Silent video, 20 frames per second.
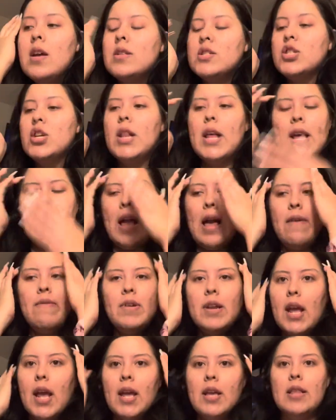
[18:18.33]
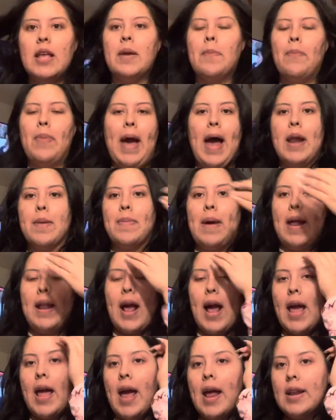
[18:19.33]
Today I haven't ate like bad.
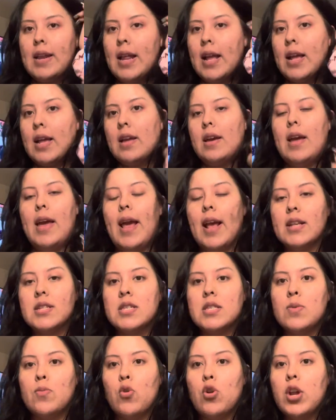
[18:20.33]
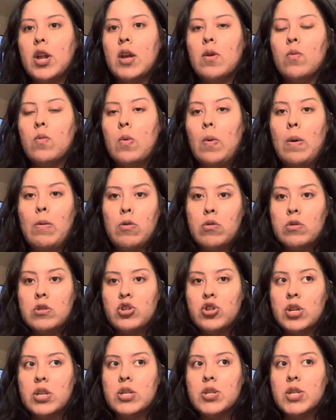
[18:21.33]
I had like eggs in the morning, huevo con
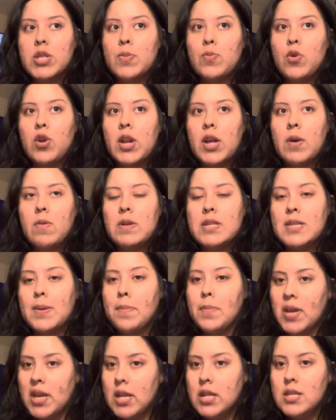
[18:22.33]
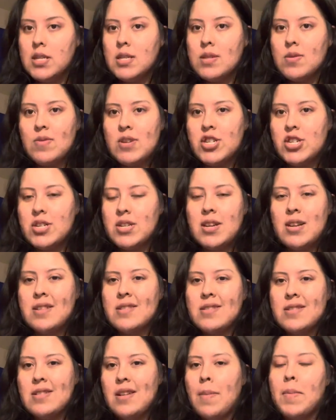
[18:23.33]
chorizo in the morning with some beans, which is,
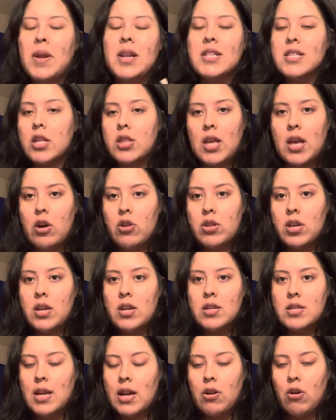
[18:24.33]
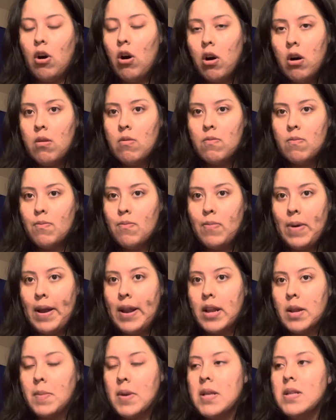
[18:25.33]
I mean, it's not the healthiest at all by
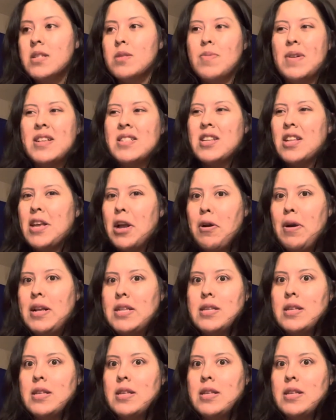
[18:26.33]
any means, but it's not like crazy.